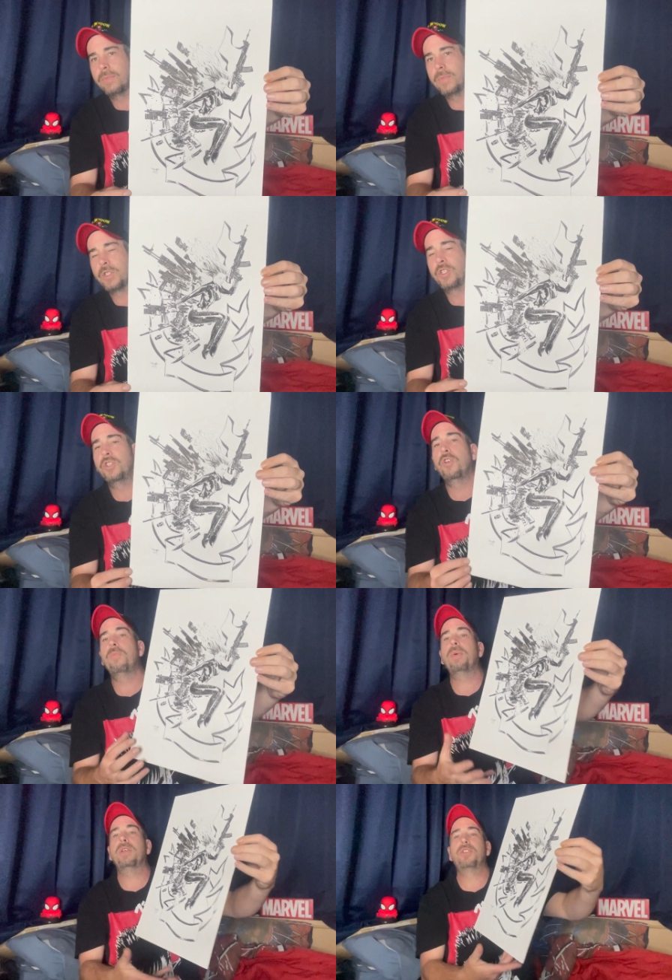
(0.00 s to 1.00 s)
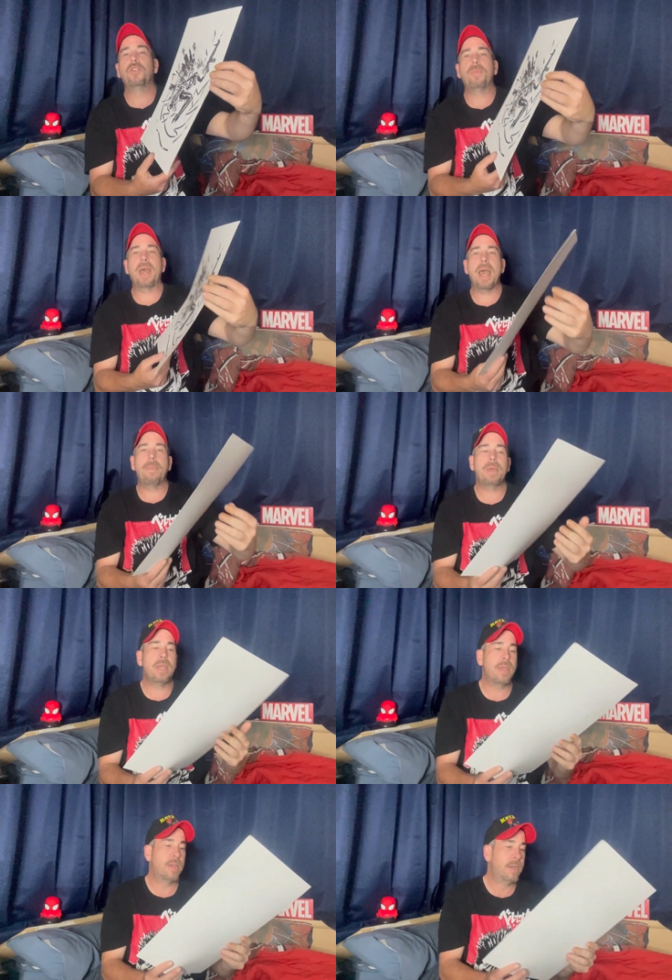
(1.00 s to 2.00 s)
Super, super
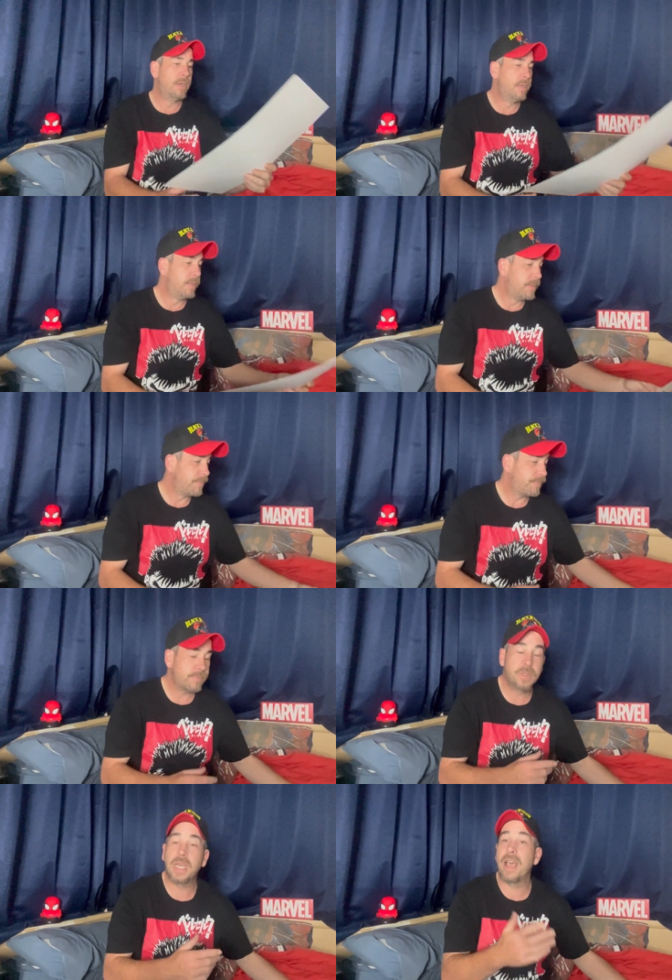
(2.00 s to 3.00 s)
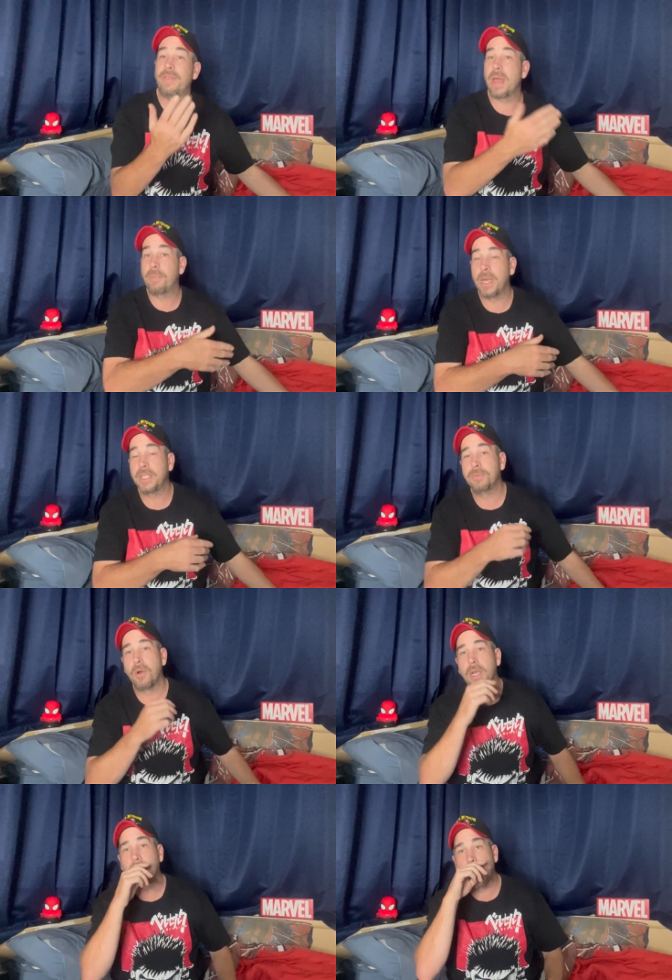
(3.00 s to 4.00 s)
happy to have that piece in
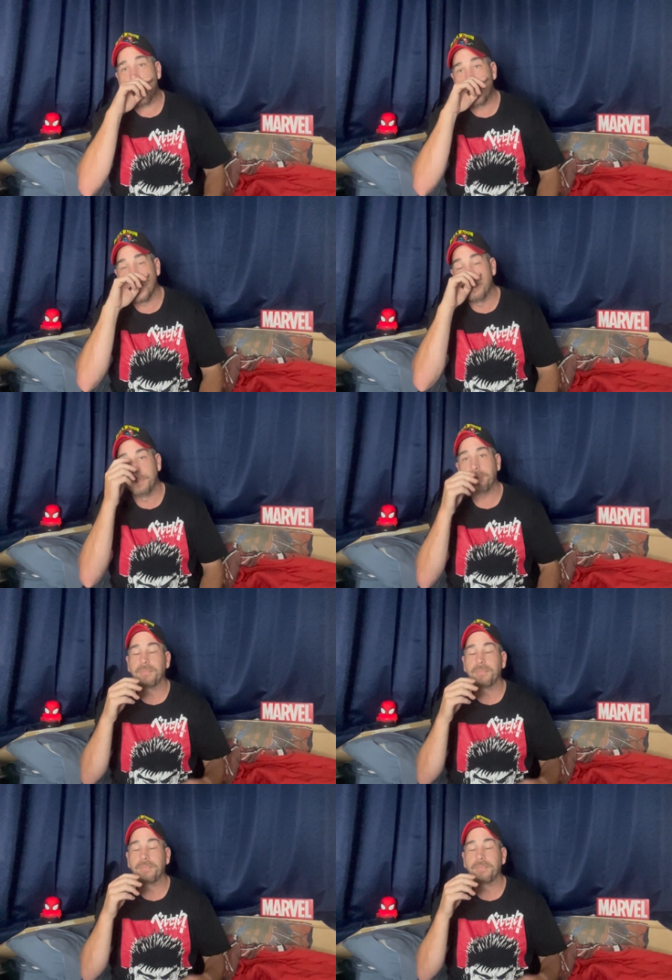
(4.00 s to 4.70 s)
my collection.